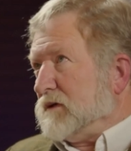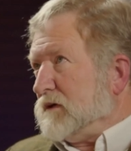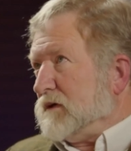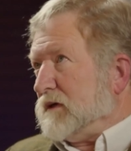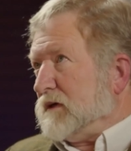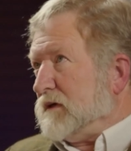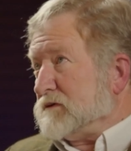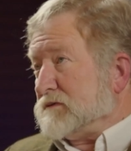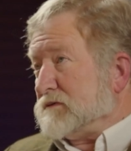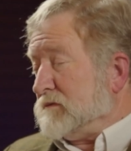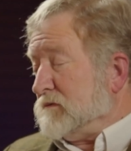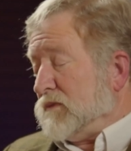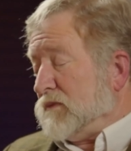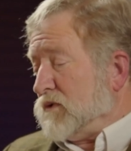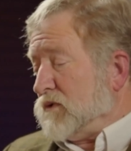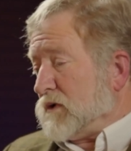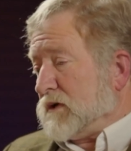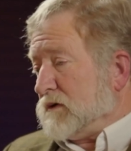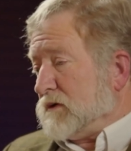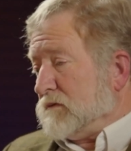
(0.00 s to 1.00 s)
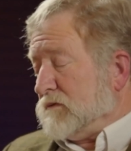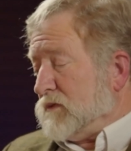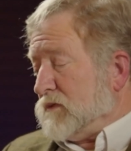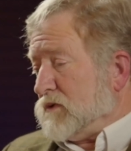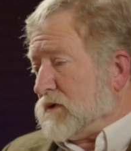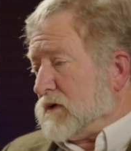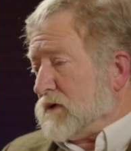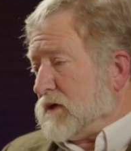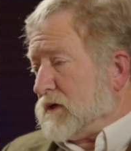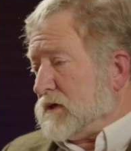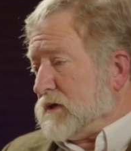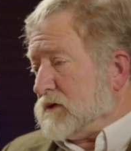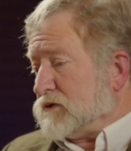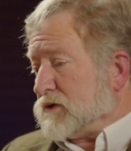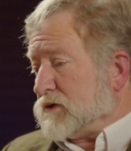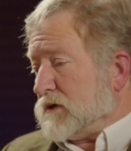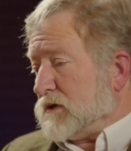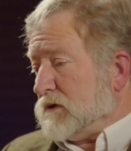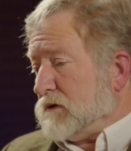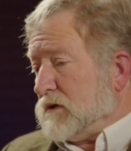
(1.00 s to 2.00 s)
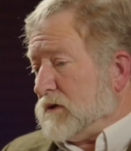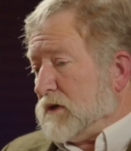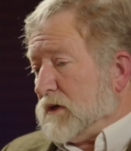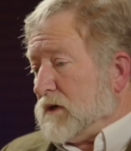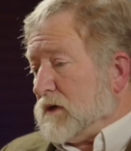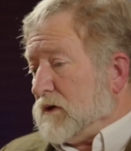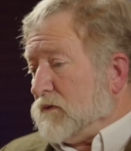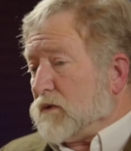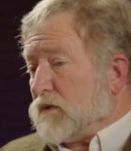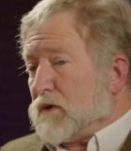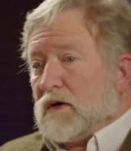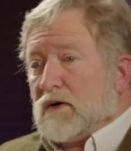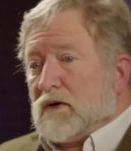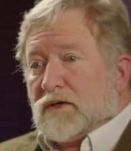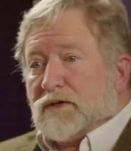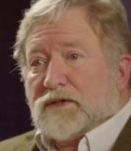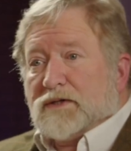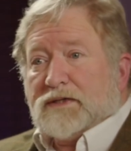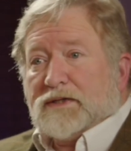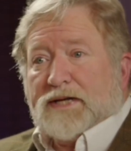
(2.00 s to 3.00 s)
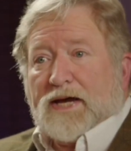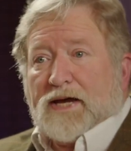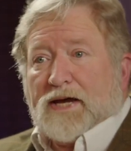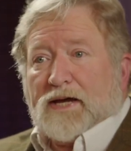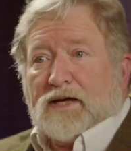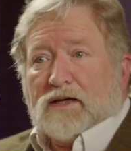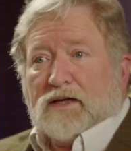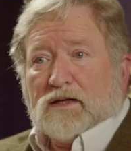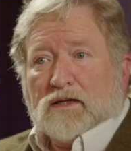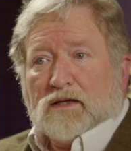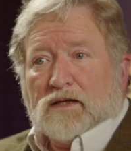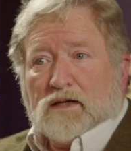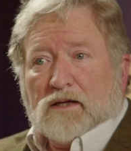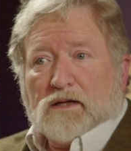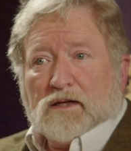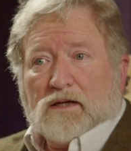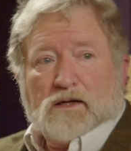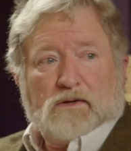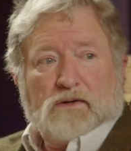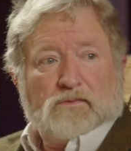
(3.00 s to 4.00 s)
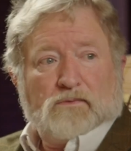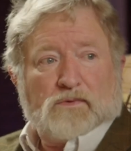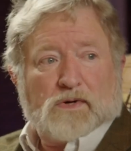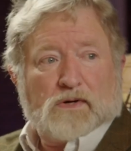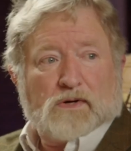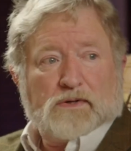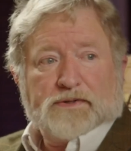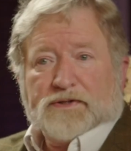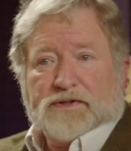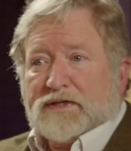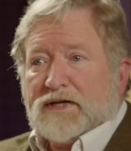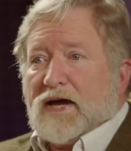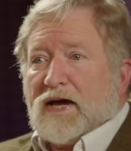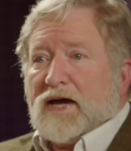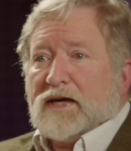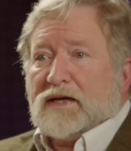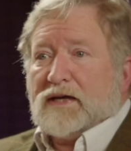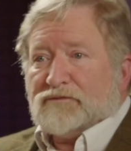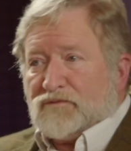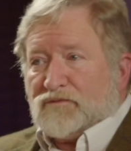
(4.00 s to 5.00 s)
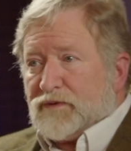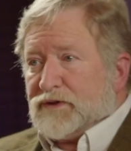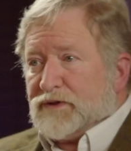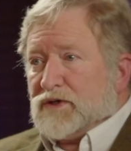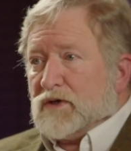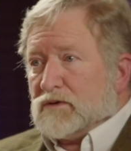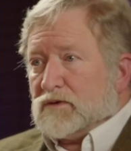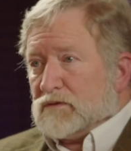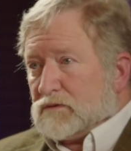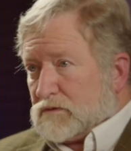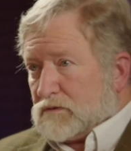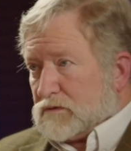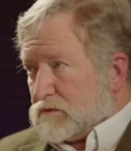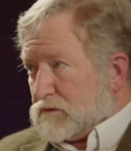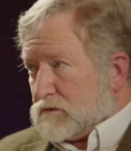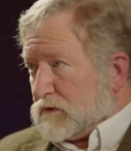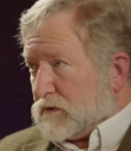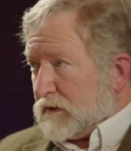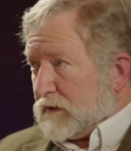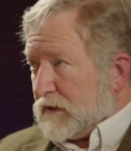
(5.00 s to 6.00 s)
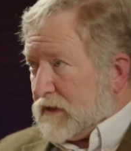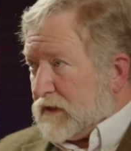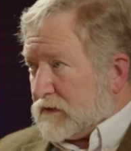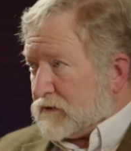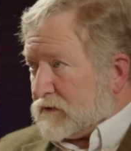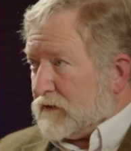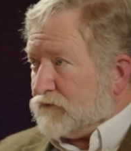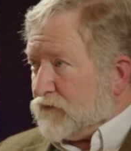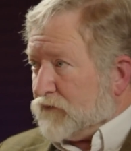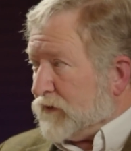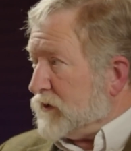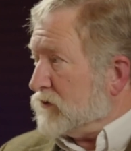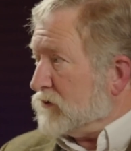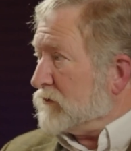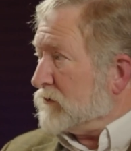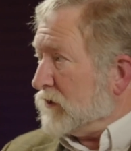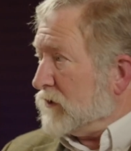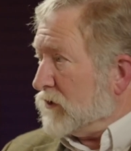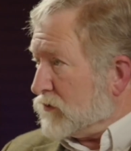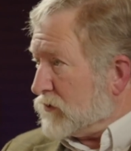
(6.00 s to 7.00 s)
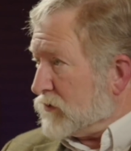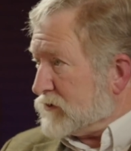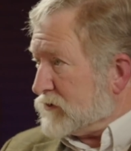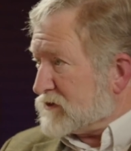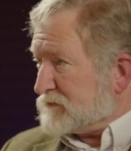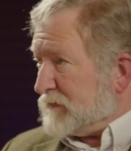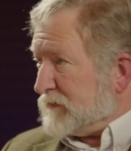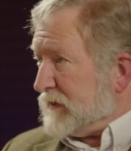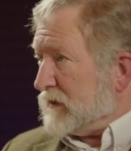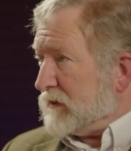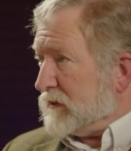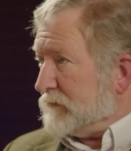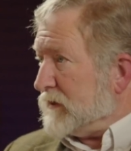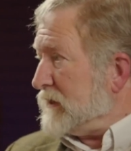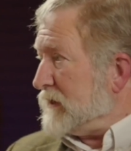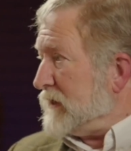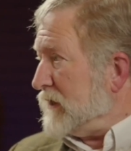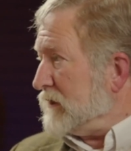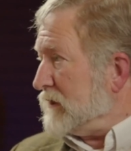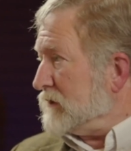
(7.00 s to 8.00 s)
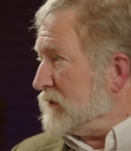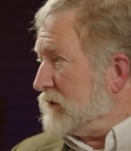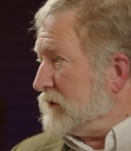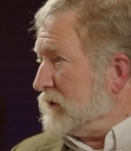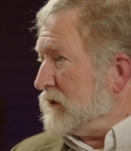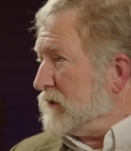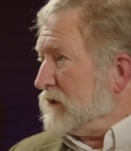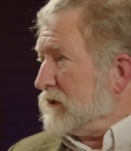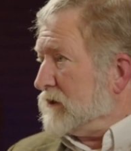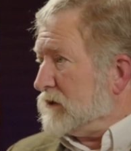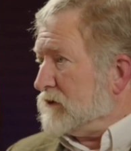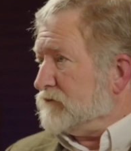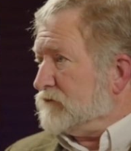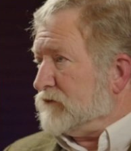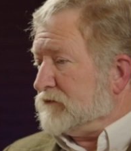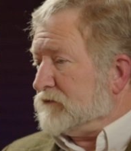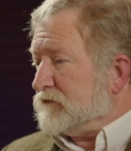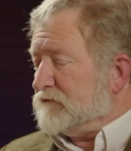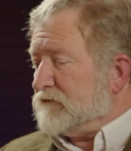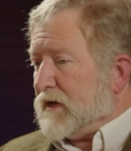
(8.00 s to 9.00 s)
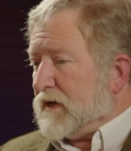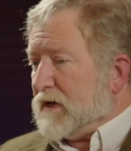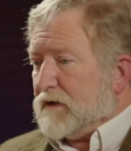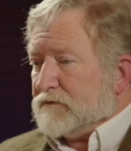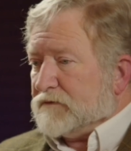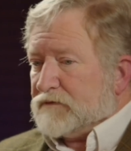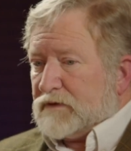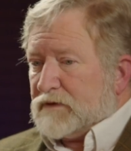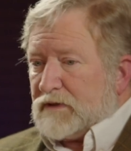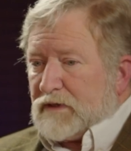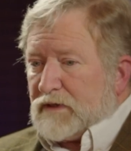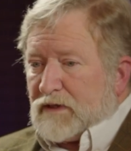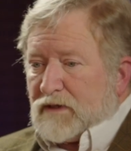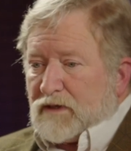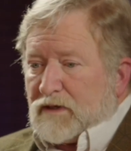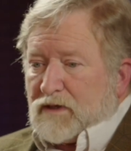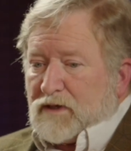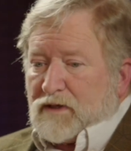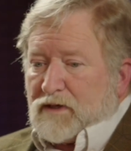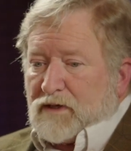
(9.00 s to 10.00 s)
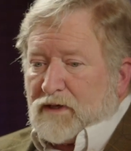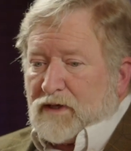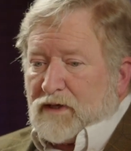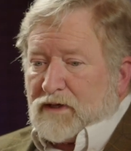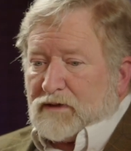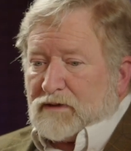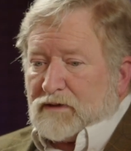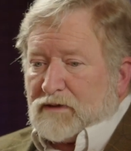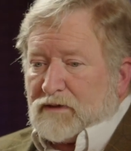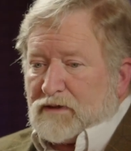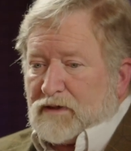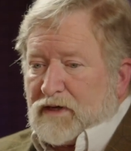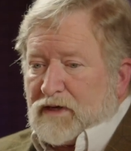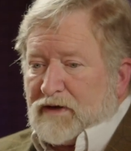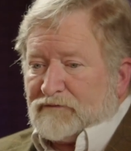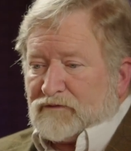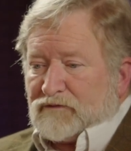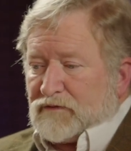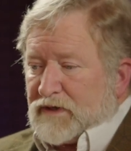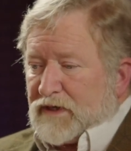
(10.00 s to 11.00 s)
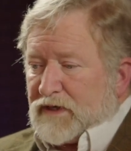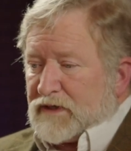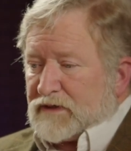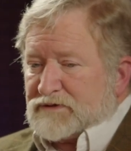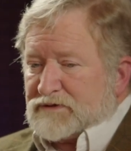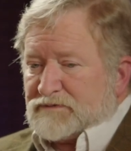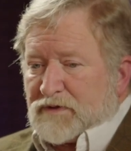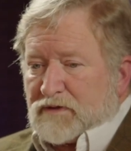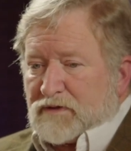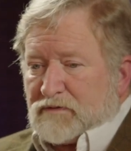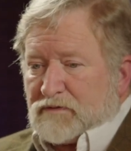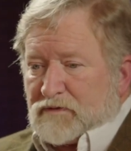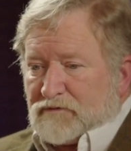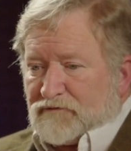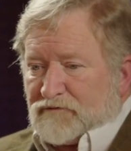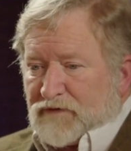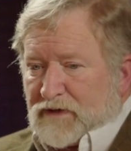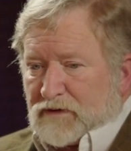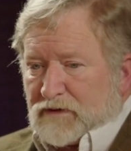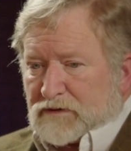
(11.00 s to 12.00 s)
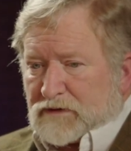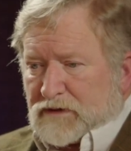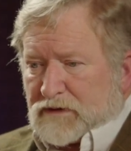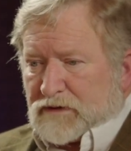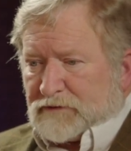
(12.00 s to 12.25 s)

it's more control. We're all going to die. We're all going to die if we don't lower the speed limit down to 55. And after that experiment failed